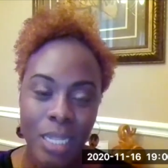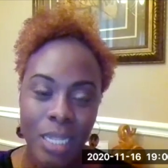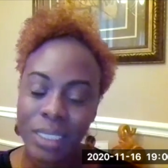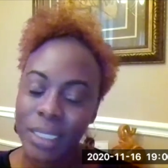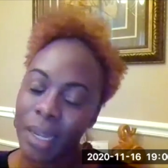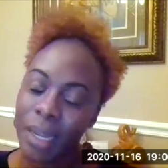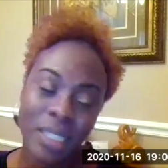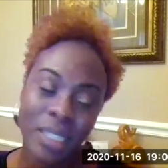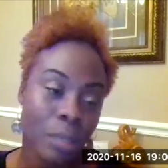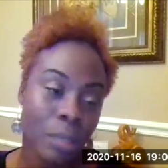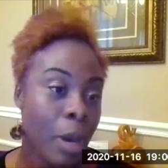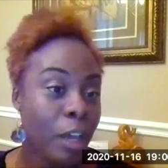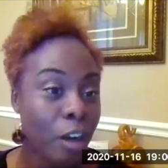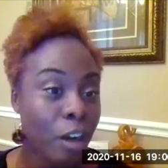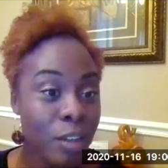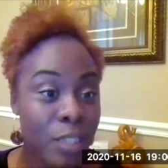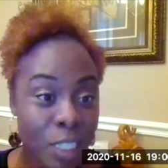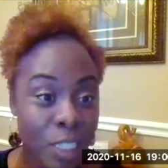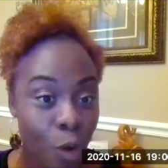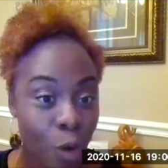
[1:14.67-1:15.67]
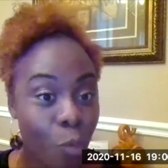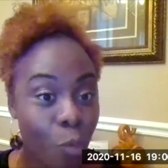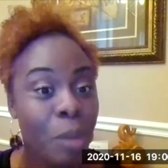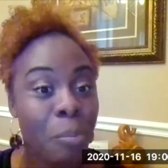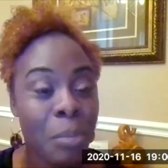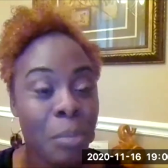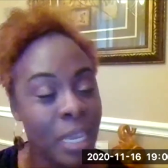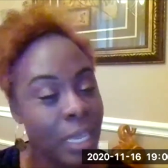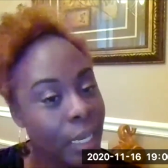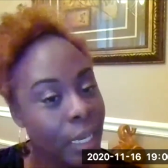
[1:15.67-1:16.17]
tell us about ourselves, we
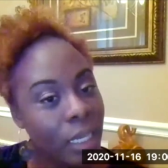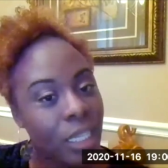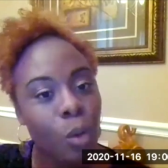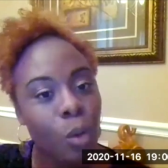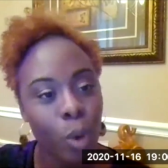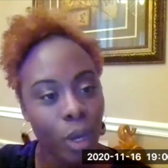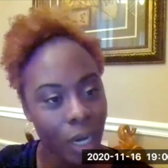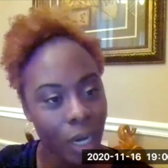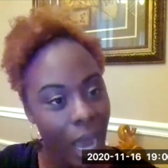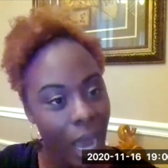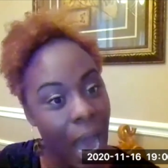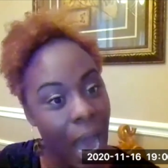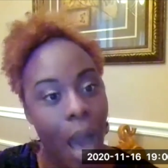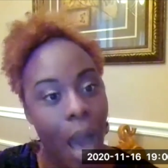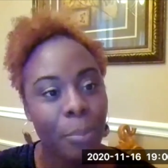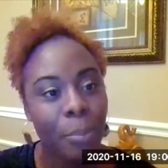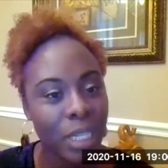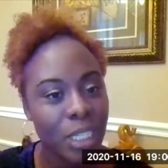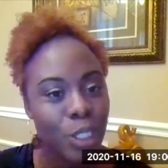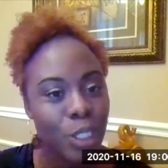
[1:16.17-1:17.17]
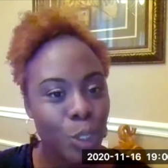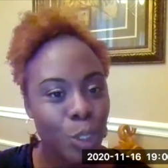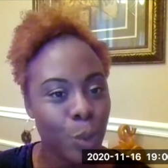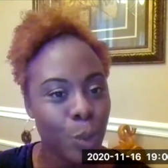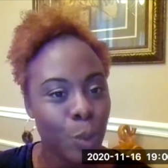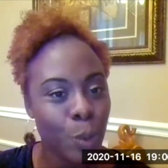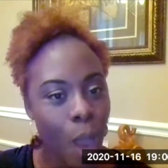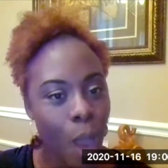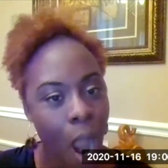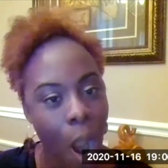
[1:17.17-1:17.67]
immediately want to hop
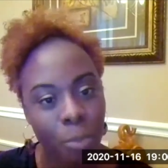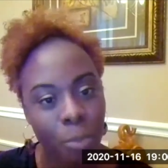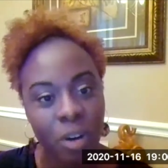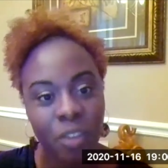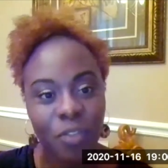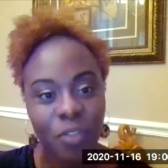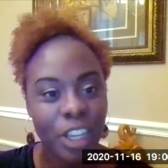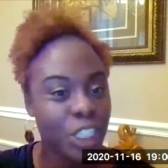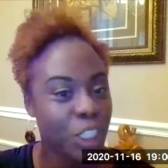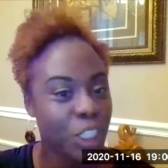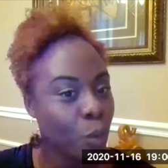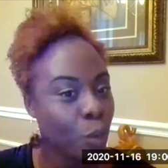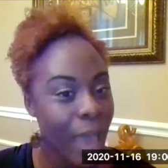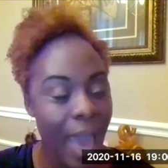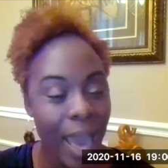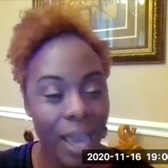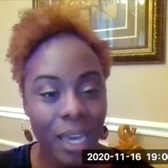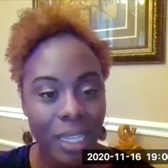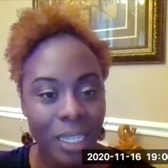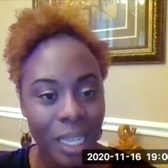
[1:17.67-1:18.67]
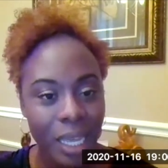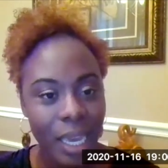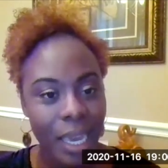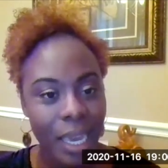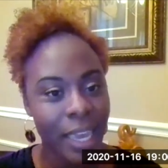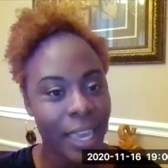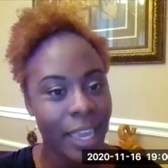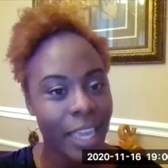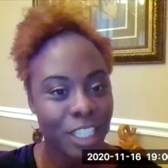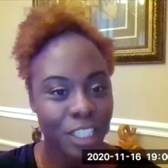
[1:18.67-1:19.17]
into our professional
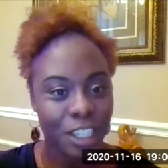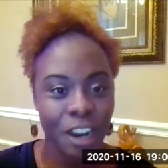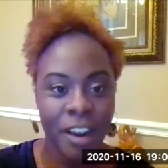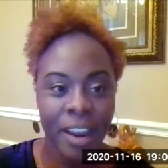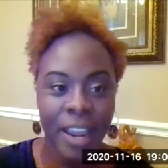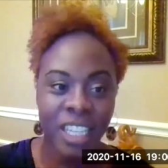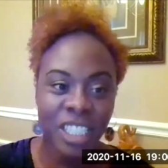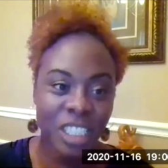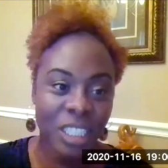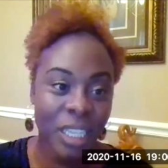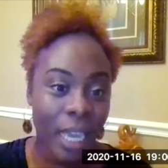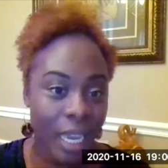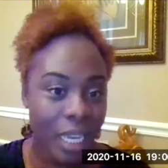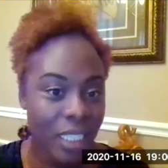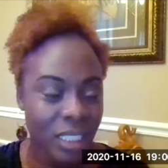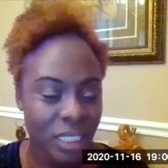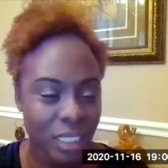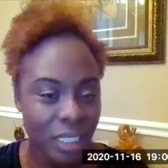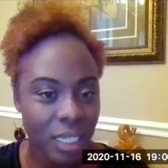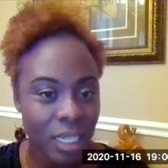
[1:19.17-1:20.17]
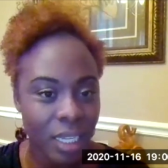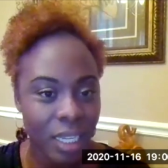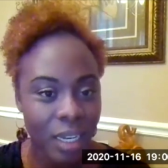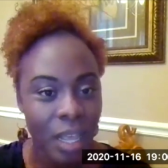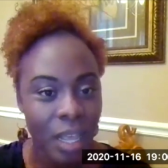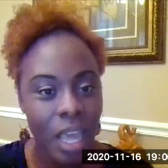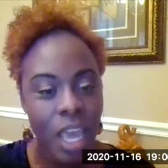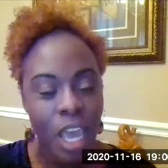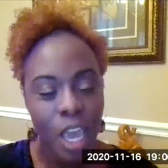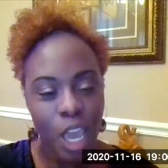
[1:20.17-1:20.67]
accolades and our education
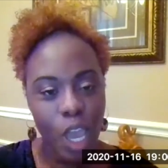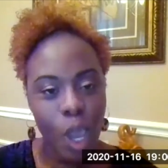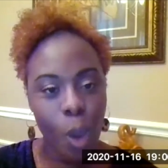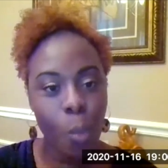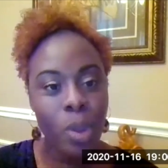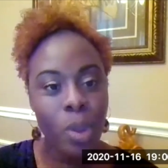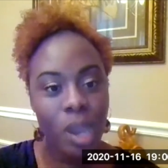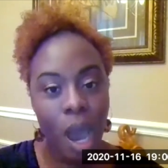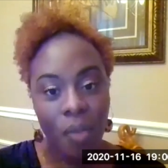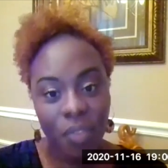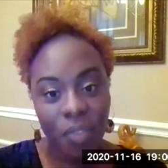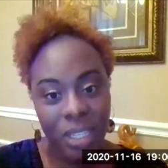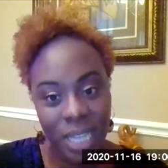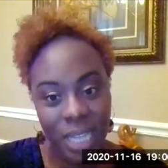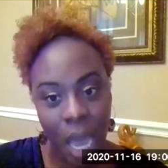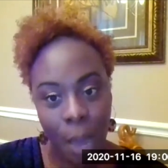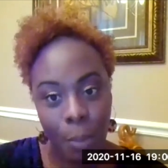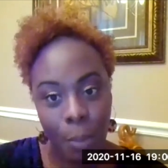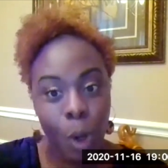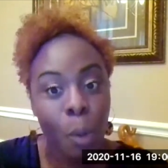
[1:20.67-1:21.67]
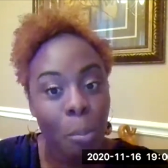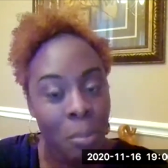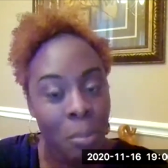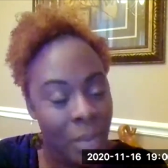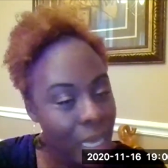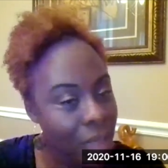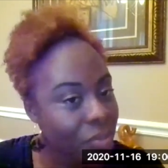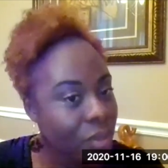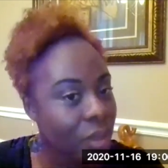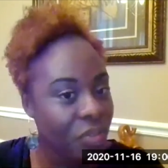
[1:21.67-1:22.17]
and we oftentimes
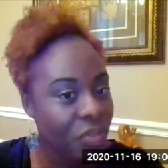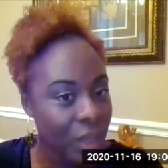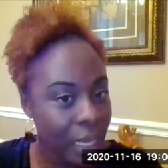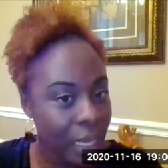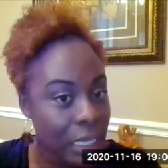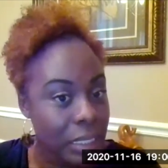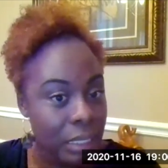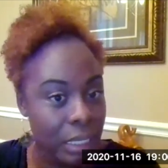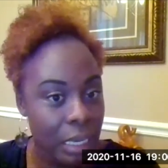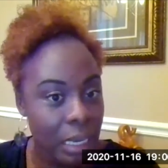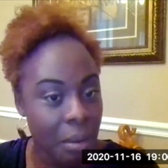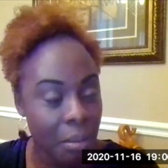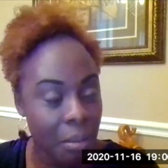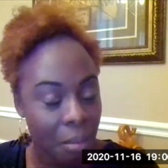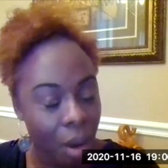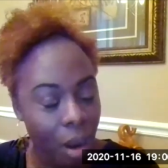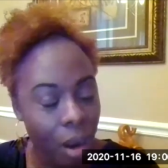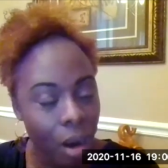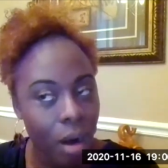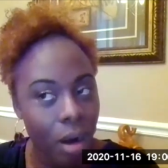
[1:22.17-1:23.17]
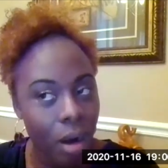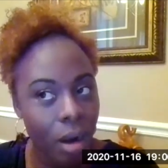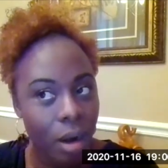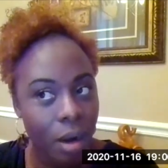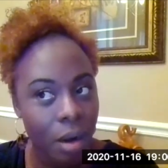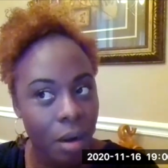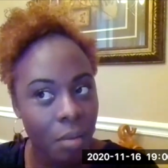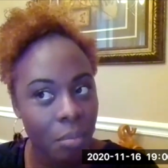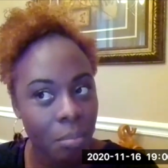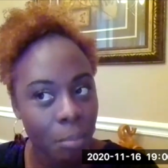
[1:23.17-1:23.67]
omit the things that
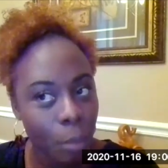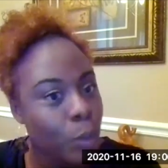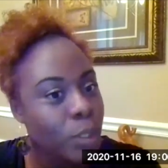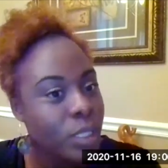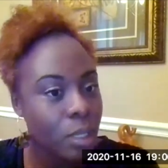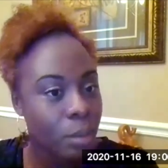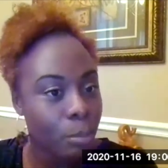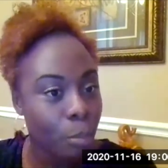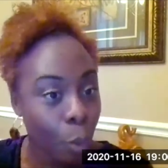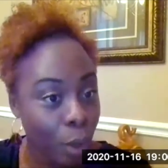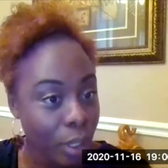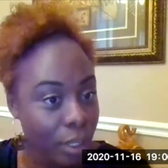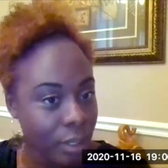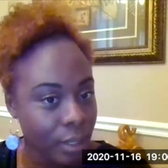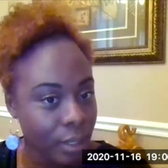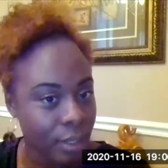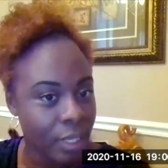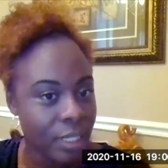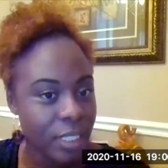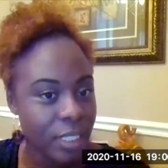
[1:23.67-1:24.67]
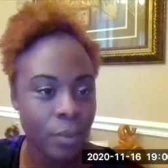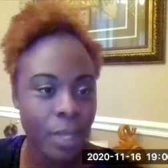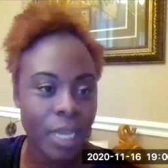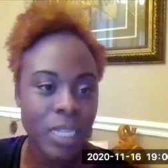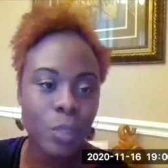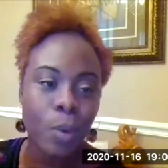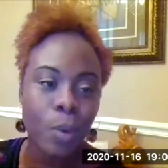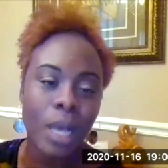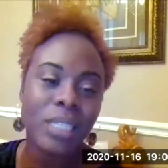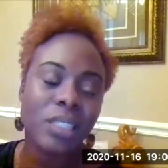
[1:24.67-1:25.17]
are most important. And so
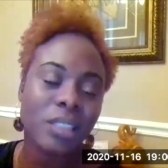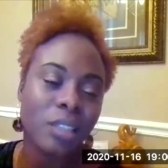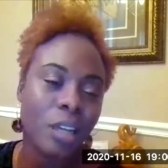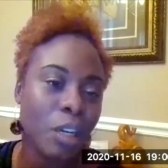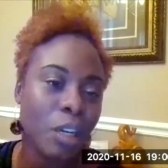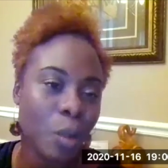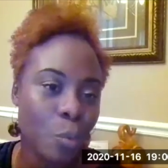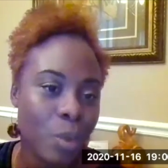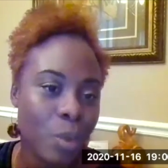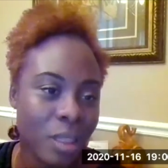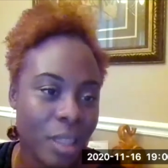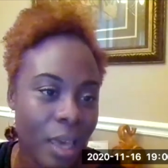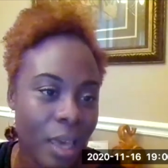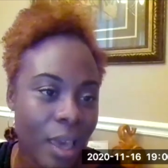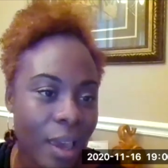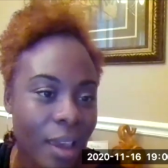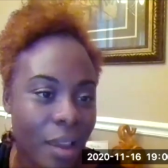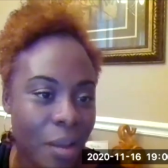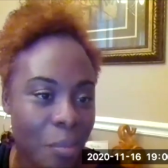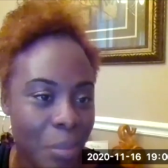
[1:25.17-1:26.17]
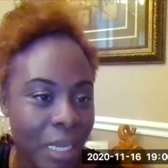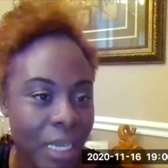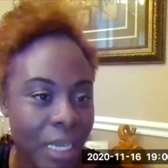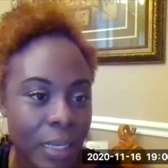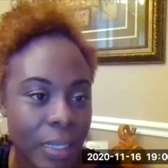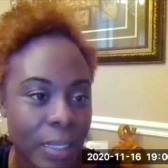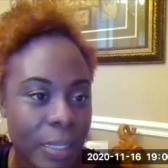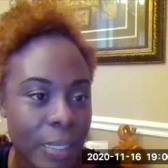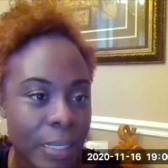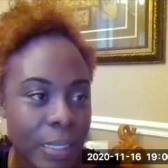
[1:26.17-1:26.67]
that's why I started with that
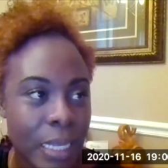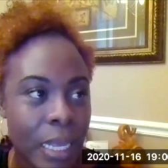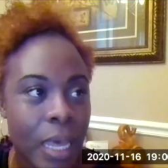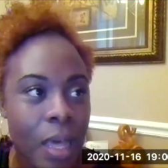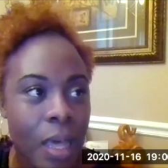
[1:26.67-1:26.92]
because